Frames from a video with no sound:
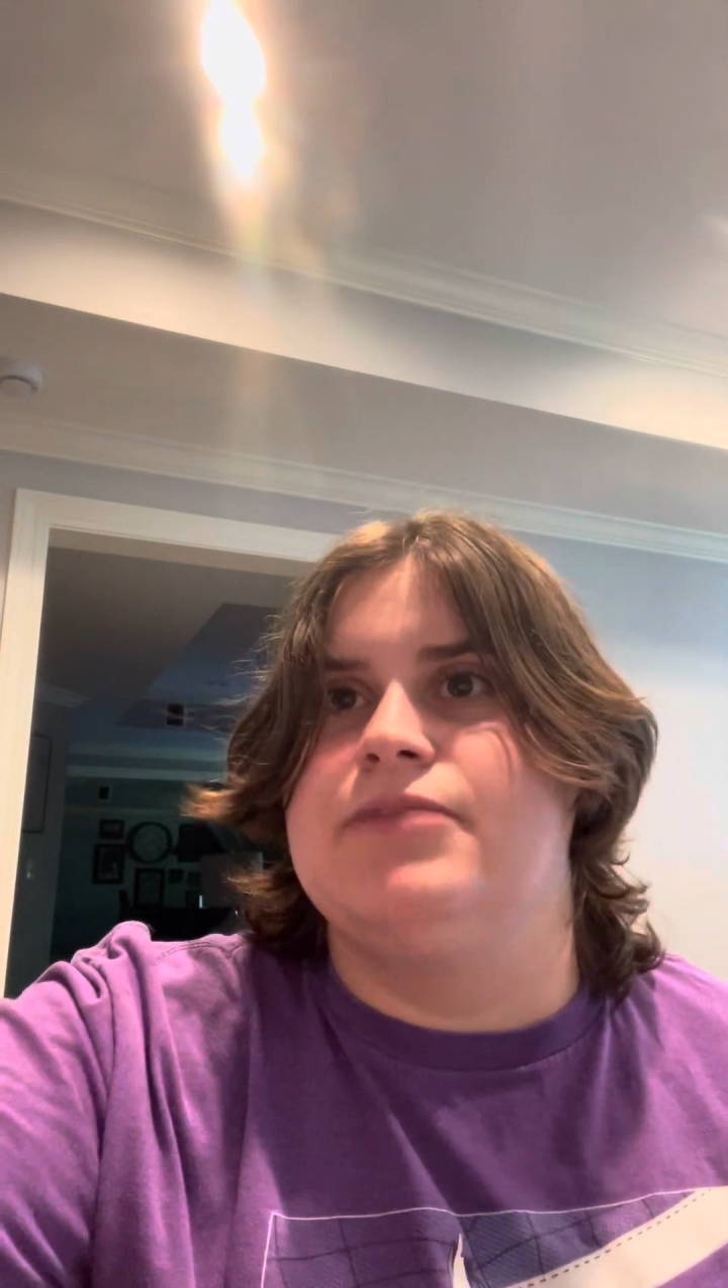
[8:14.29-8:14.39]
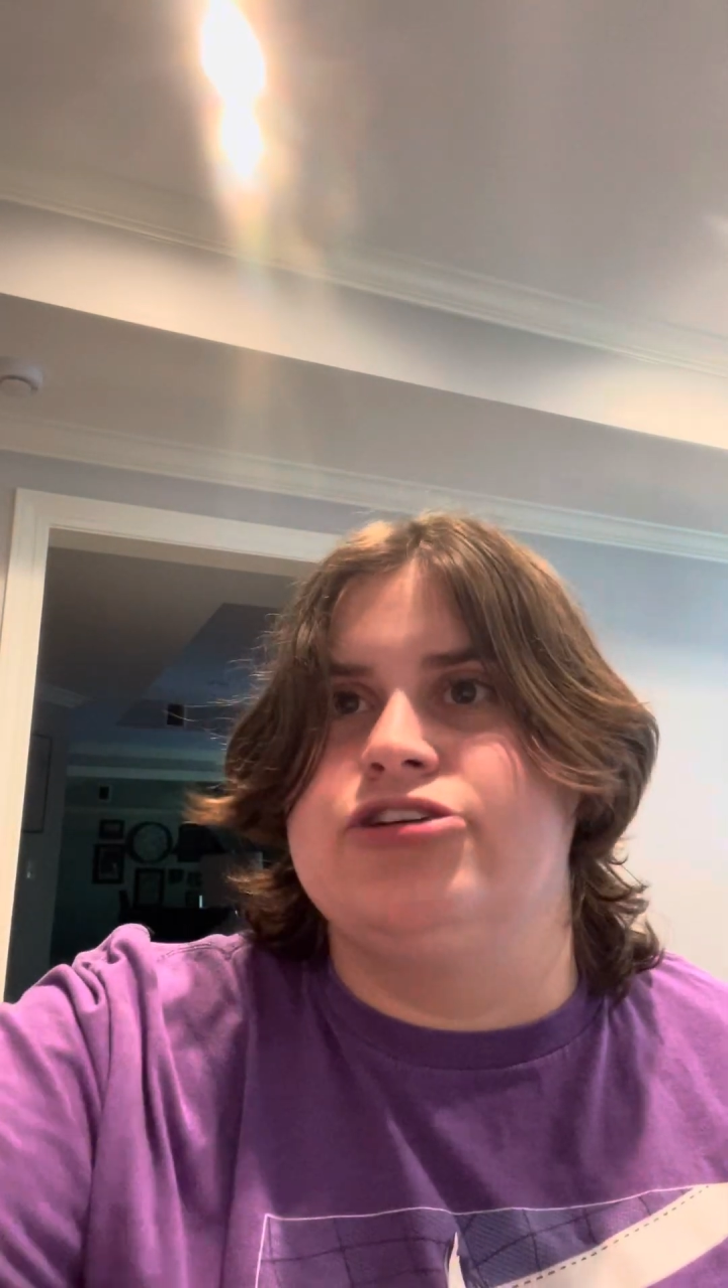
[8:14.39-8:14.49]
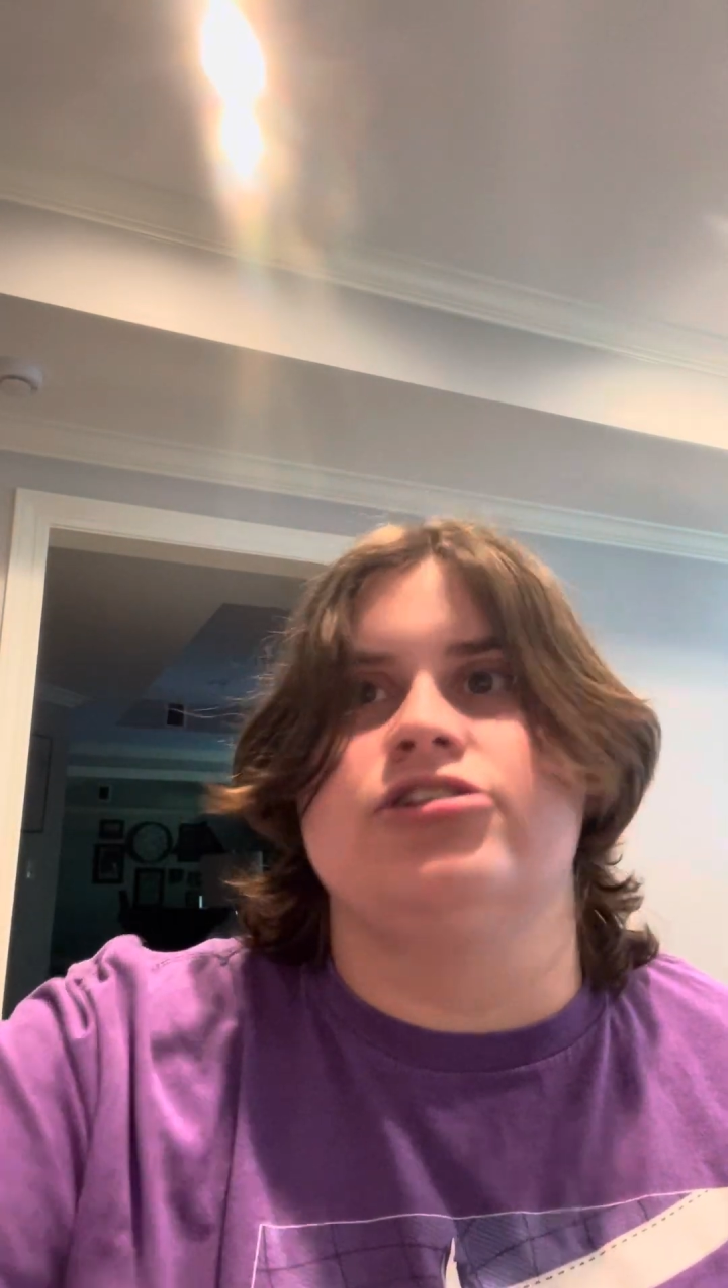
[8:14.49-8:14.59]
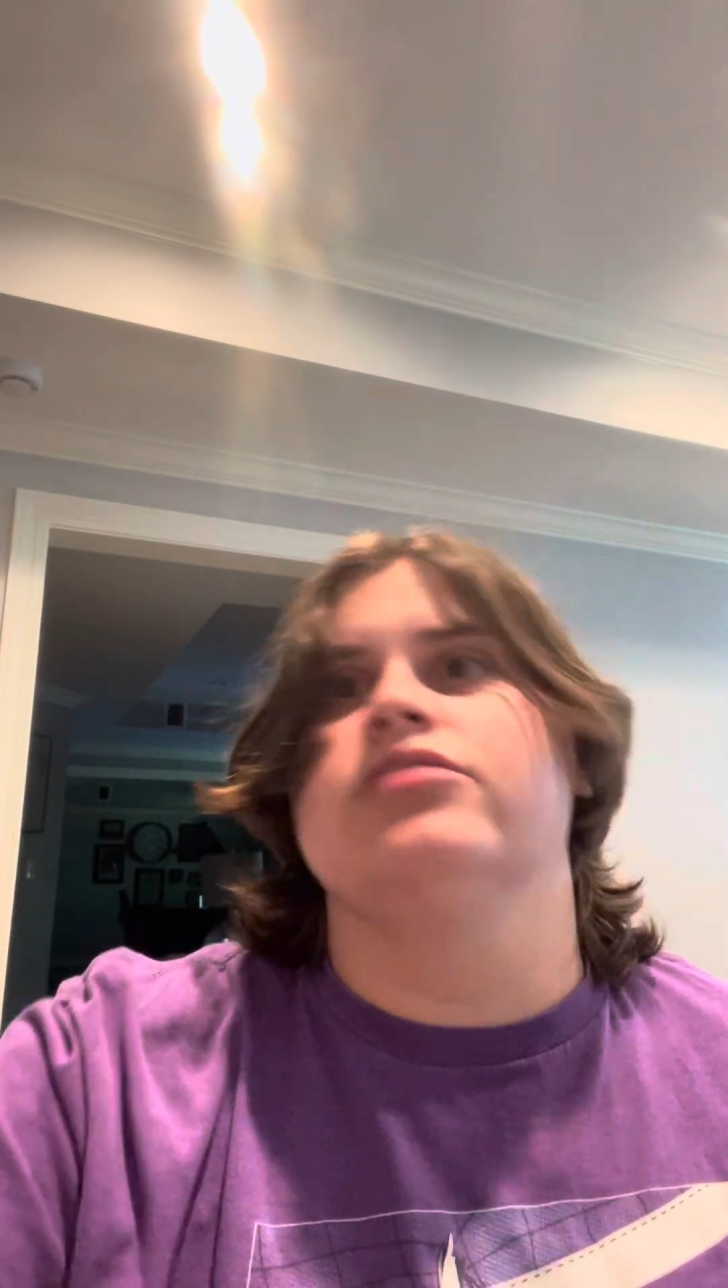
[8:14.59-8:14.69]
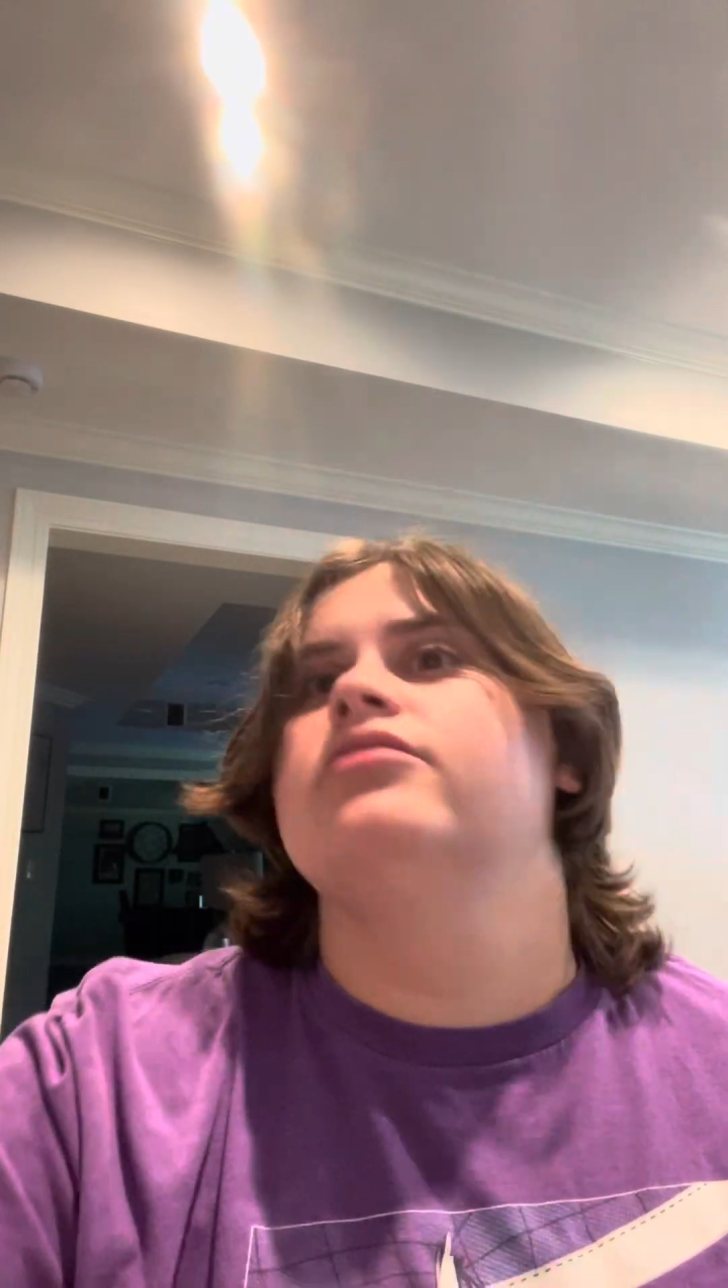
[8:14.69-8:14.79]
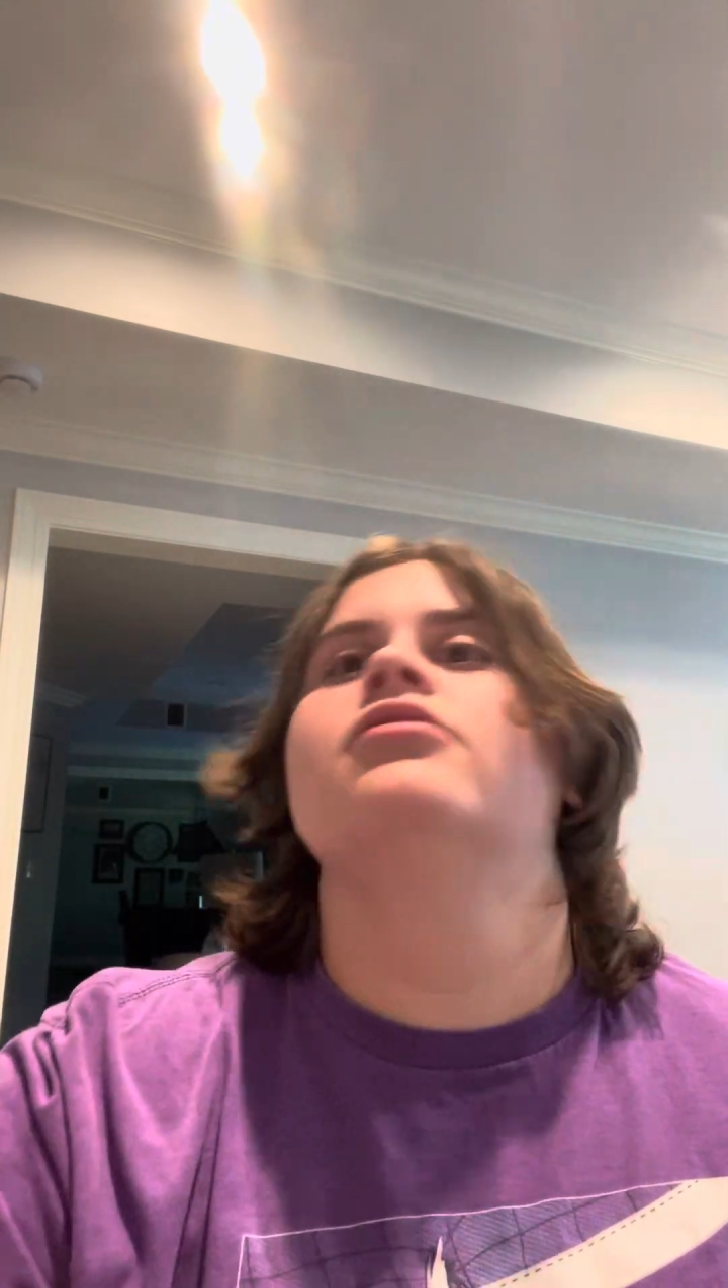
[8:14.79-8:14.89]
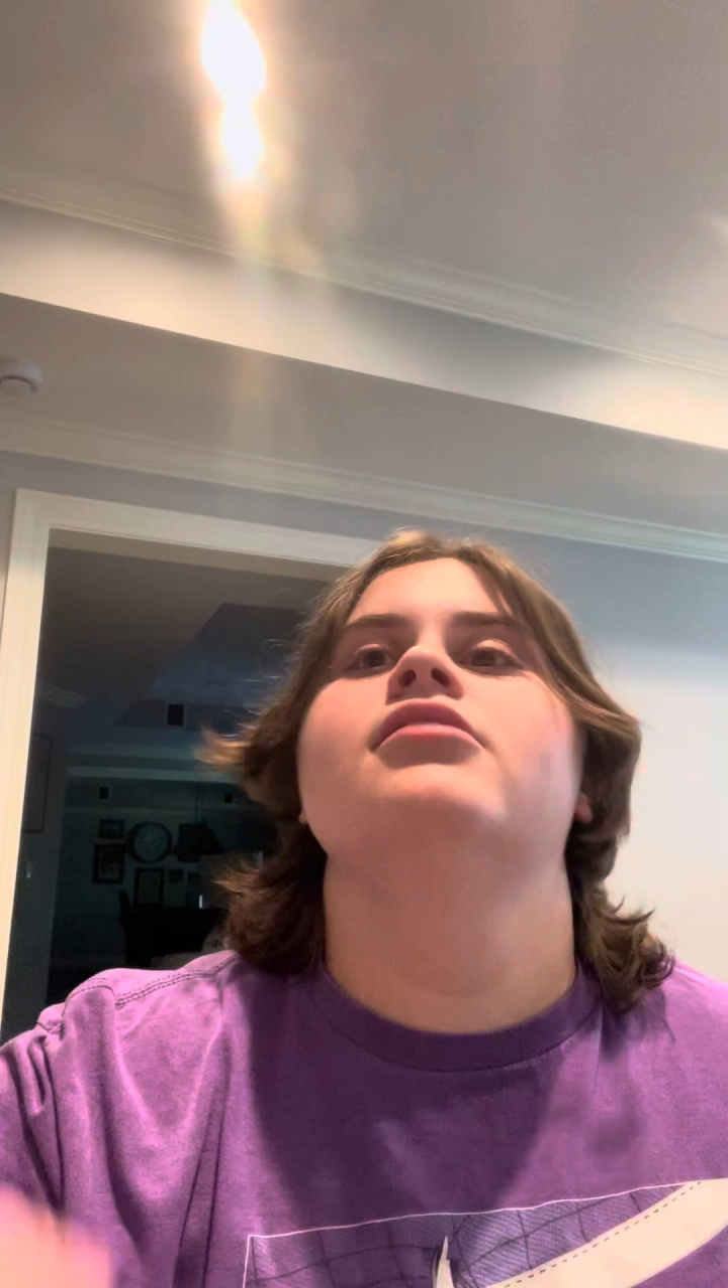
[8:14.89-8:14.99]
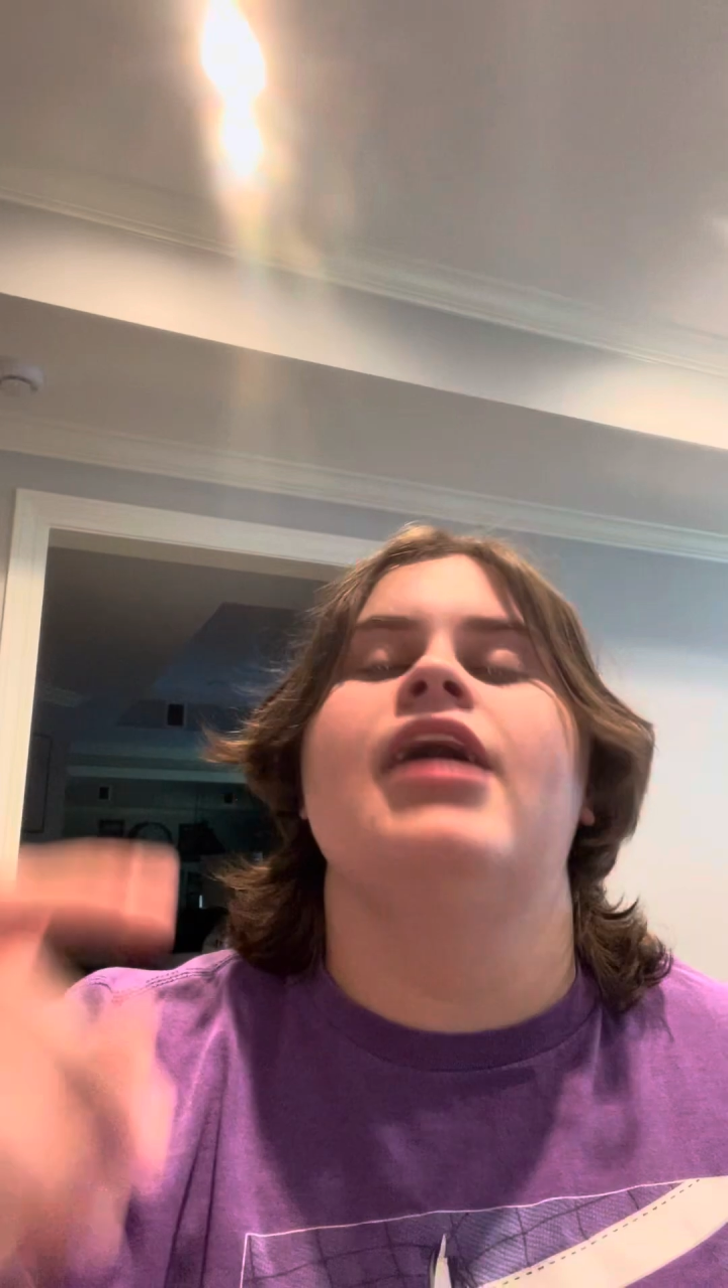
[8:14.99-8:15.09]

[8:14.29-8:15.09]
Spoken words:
measure,